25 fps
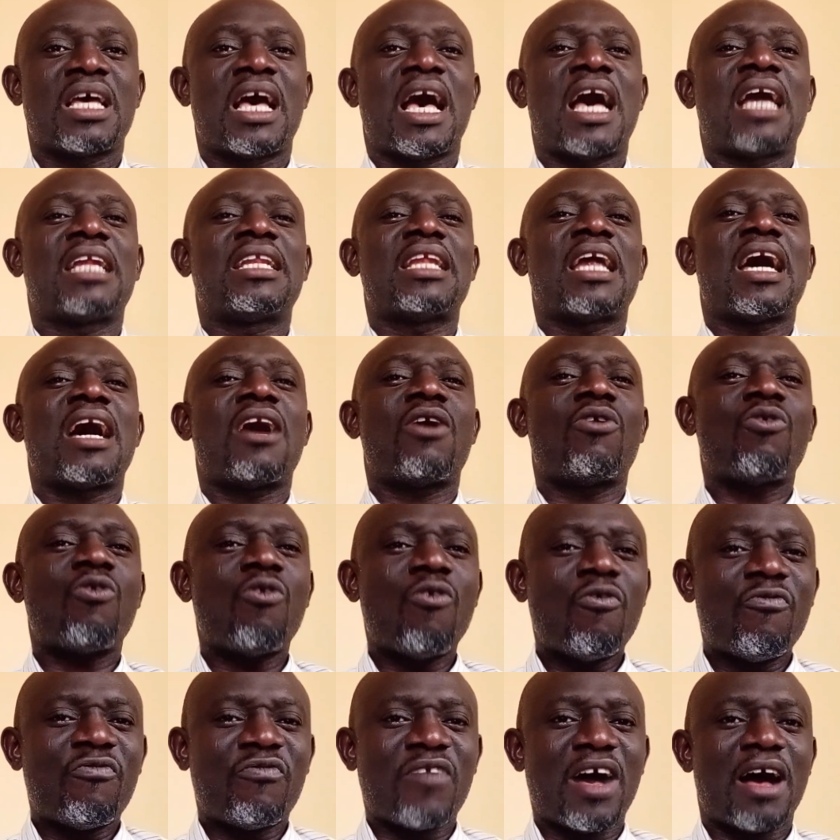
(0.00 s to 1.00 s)
and are
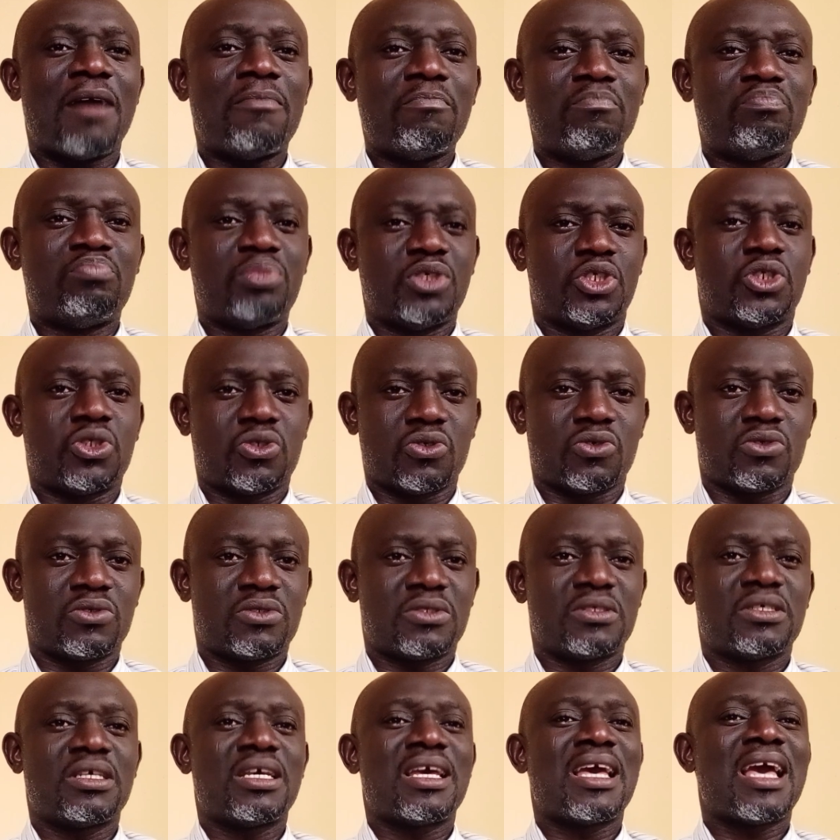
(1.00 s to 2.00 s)

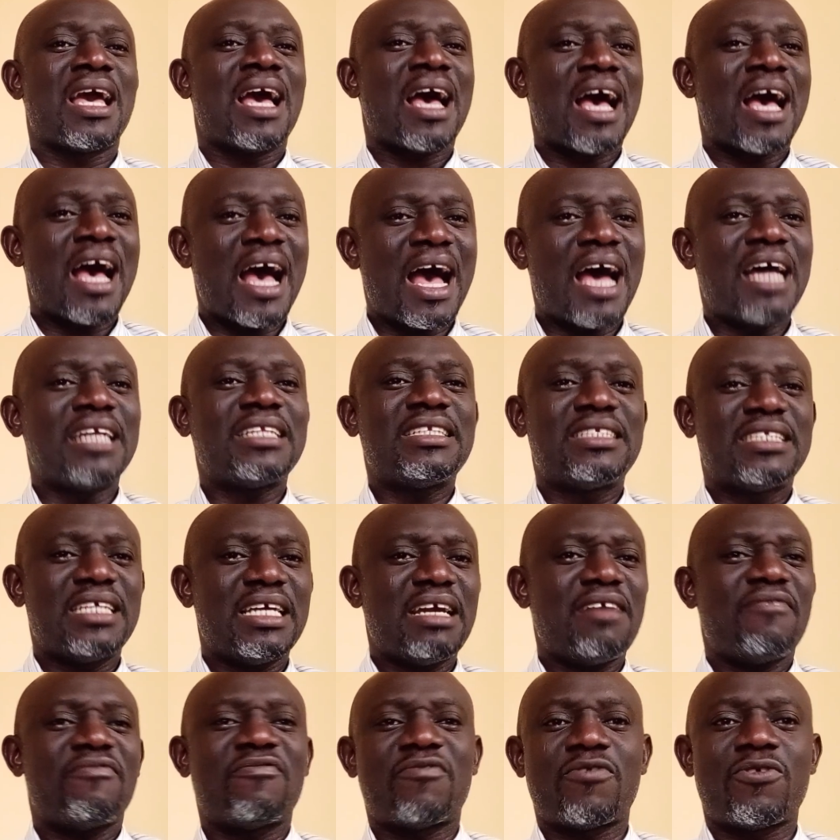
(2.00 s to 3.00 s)
overambitious, and
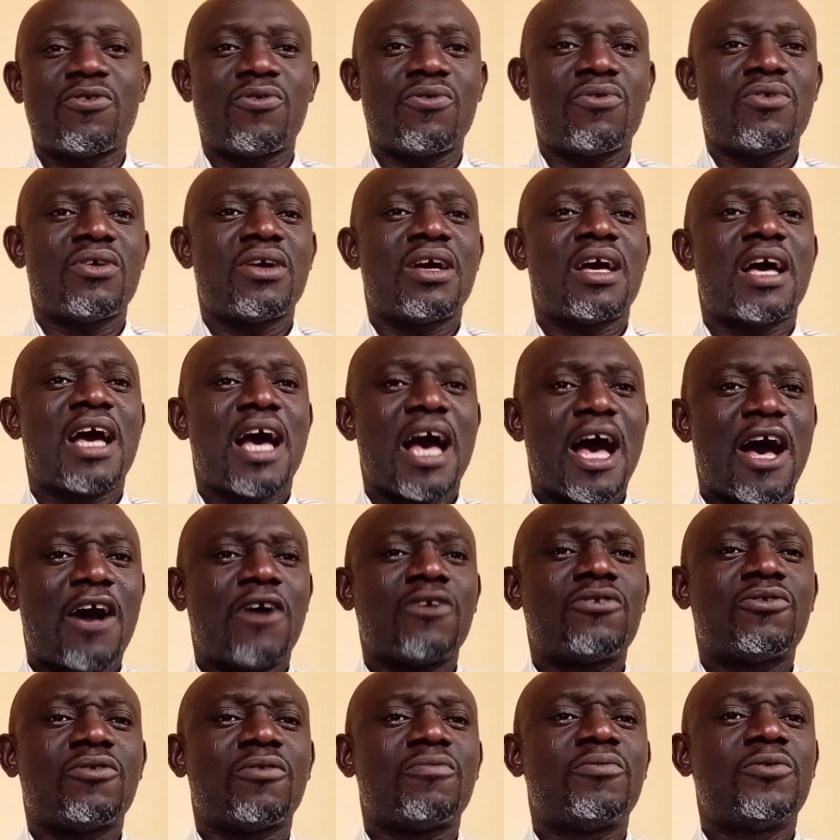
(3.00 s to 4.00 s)
therefore
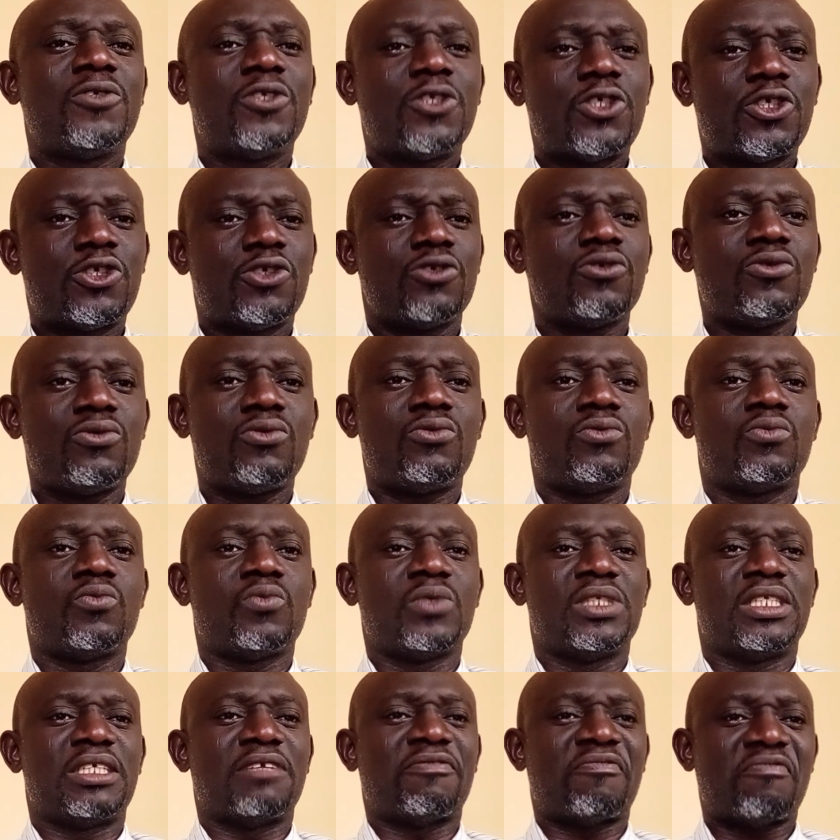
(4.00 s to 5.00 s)
out of tune
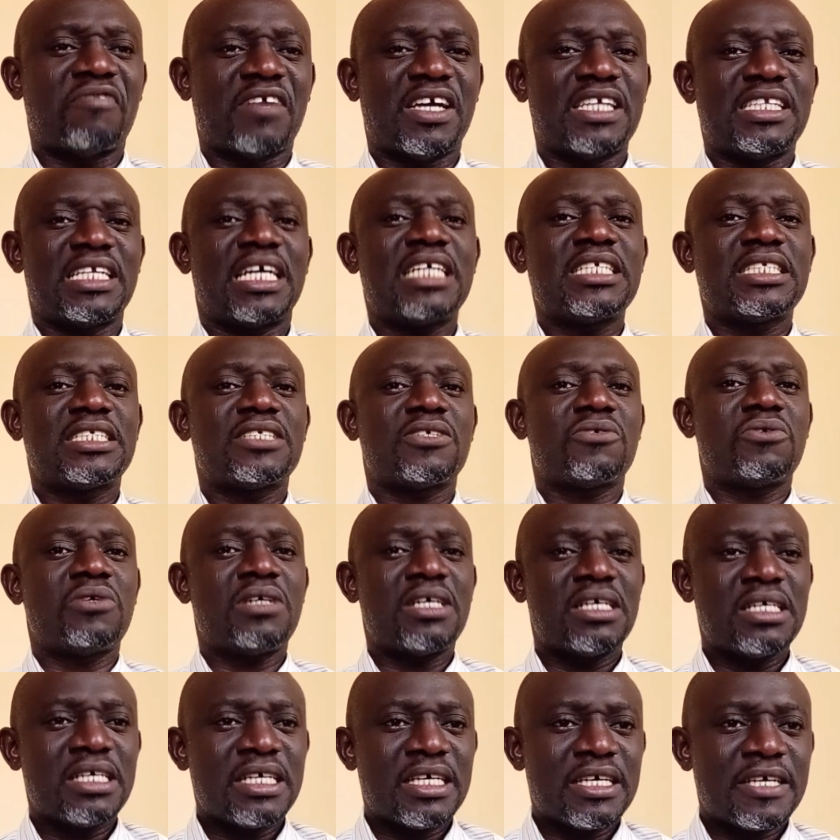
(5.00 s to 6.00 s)
with the
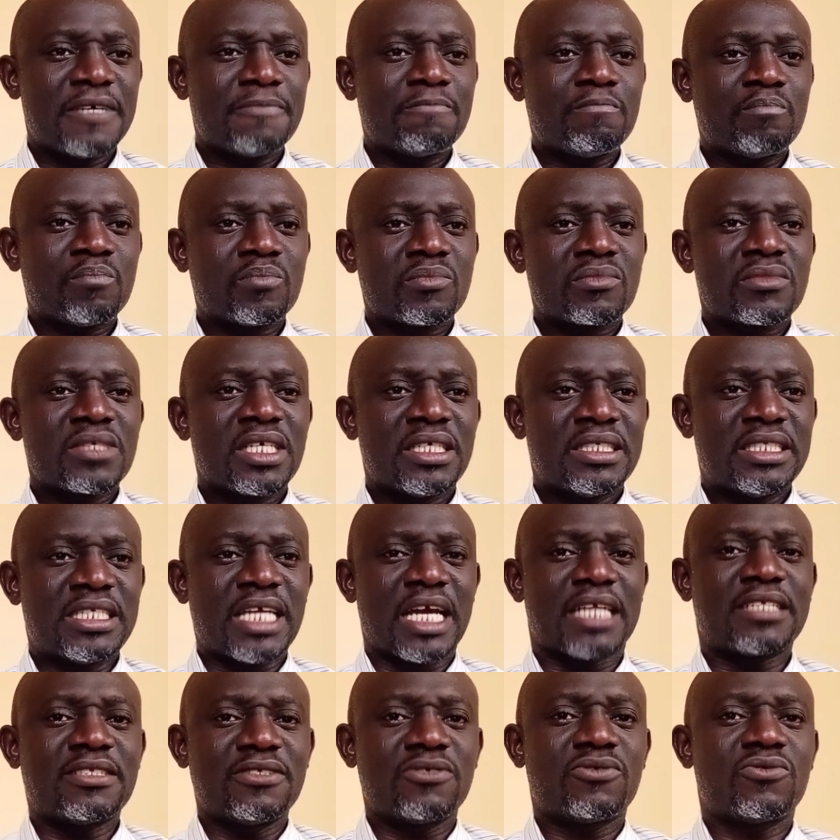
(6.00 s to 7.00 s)
financial,
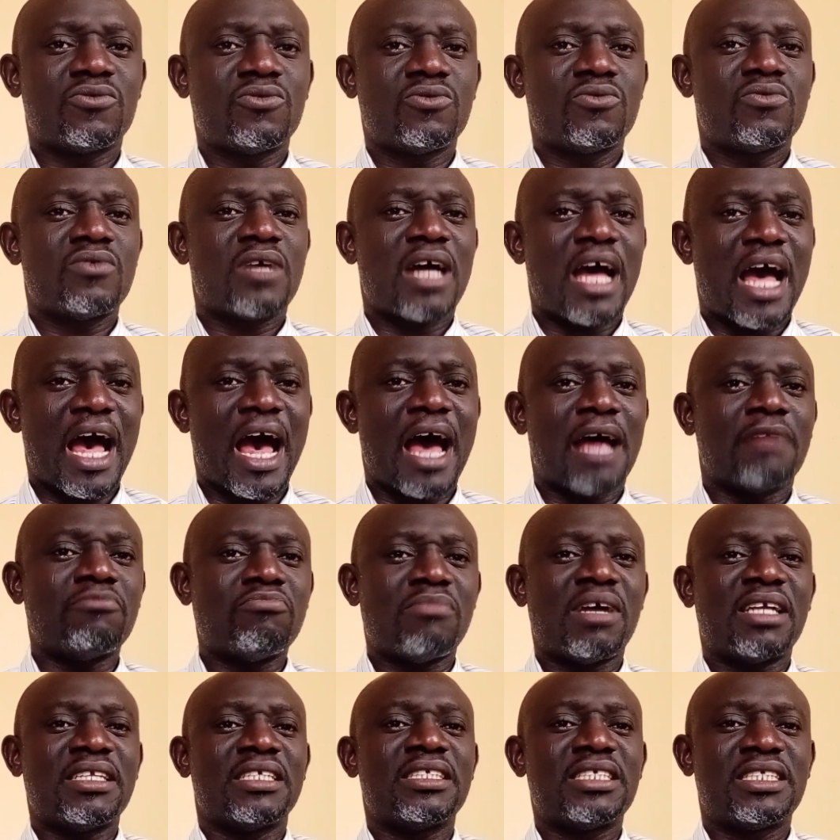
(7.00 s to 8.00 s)
technical, and
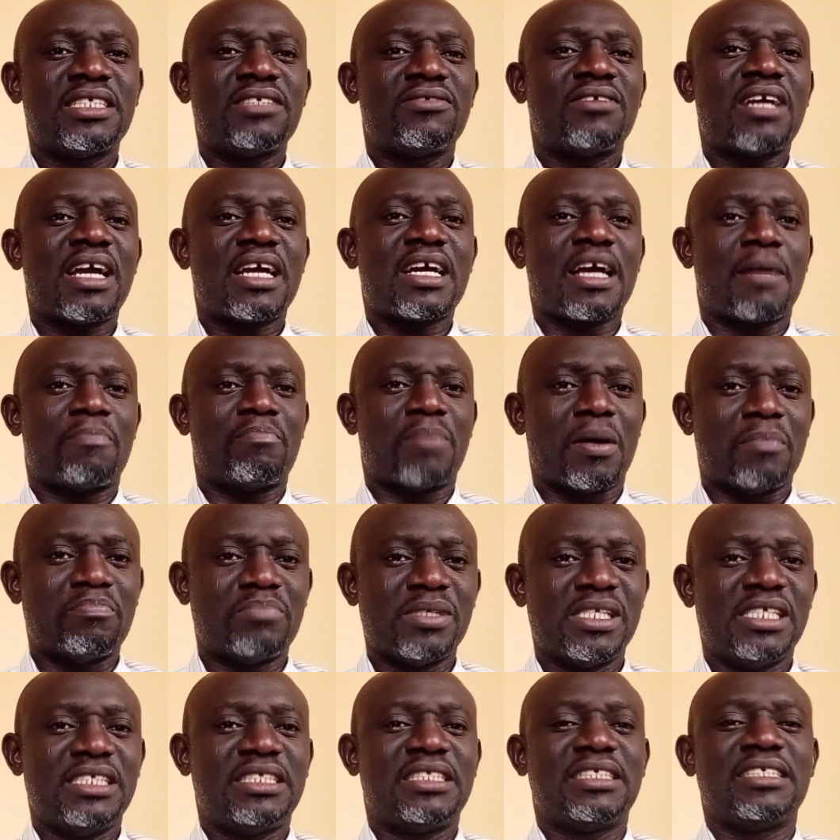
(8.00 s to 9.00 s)
managerial
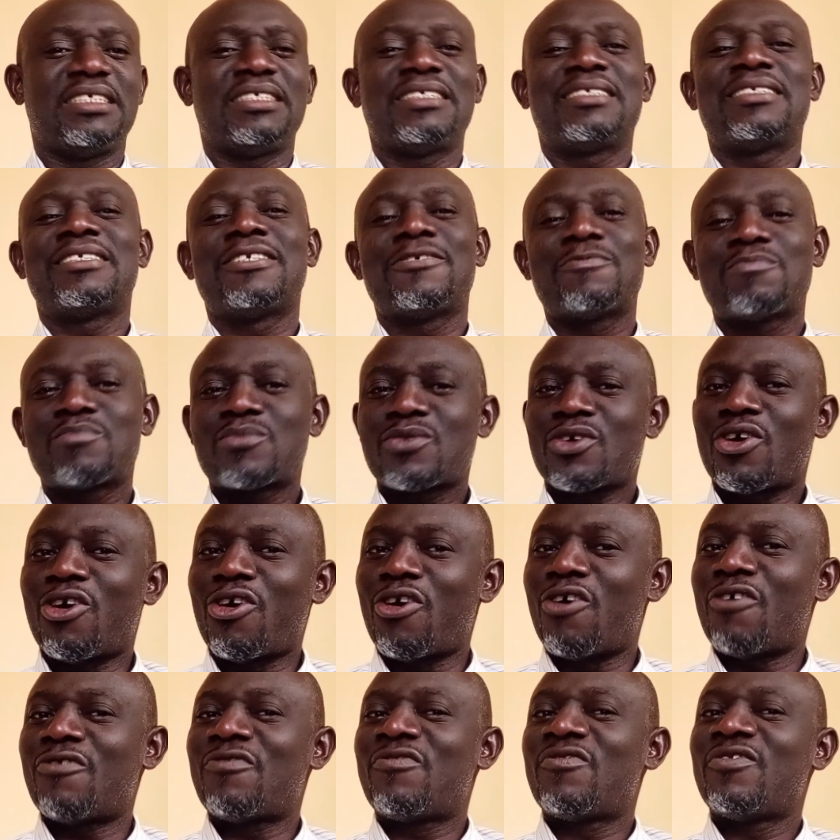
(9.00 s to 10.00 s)
capabilities
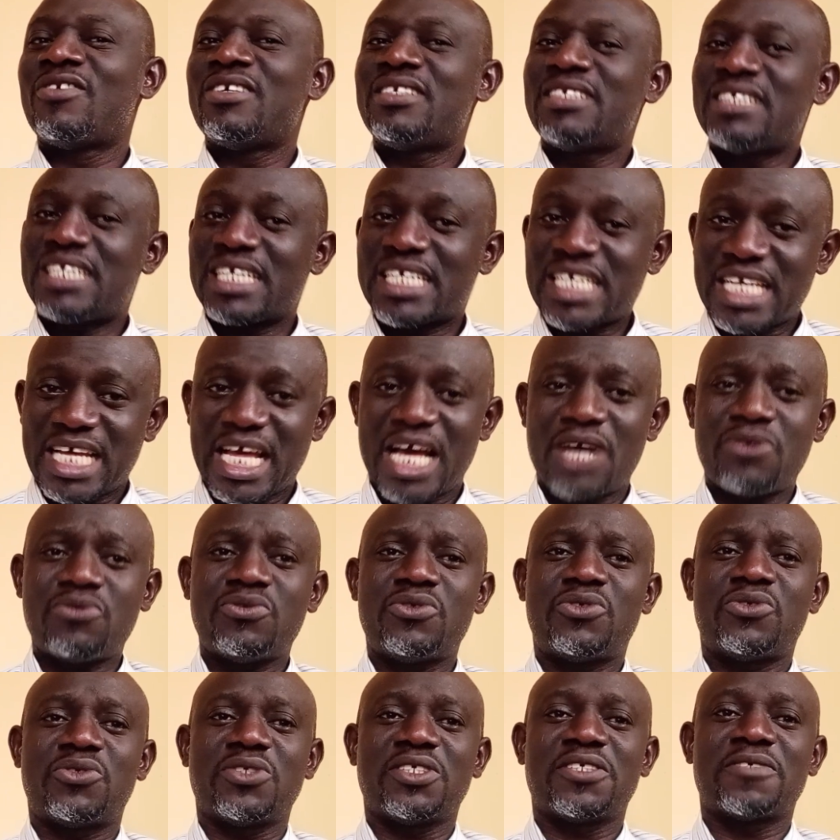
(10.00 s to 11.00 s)
of the
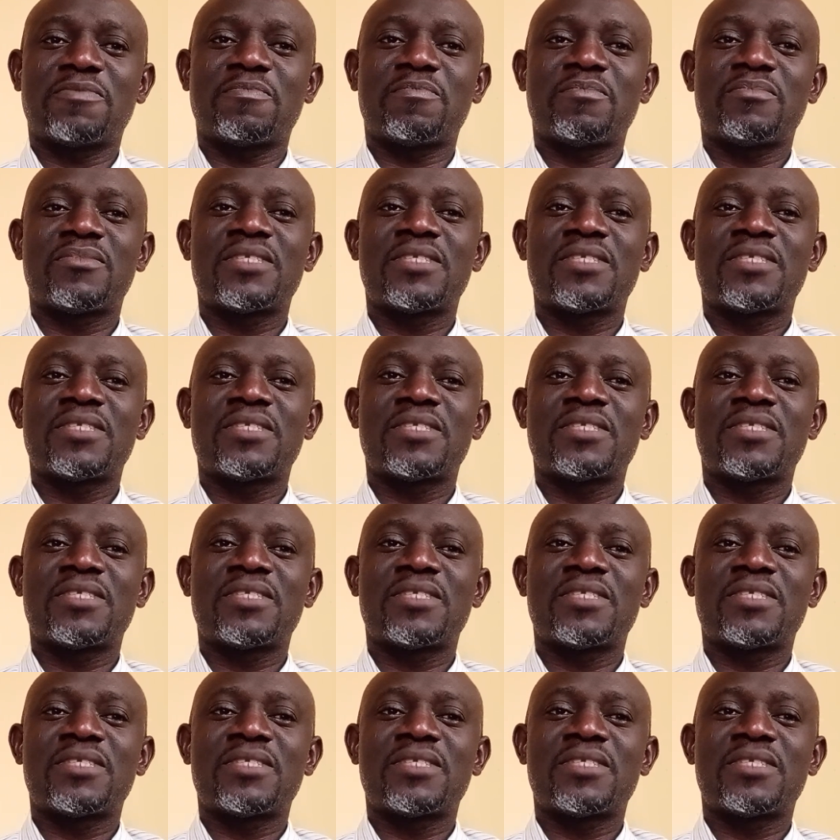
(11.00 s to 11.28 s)
country.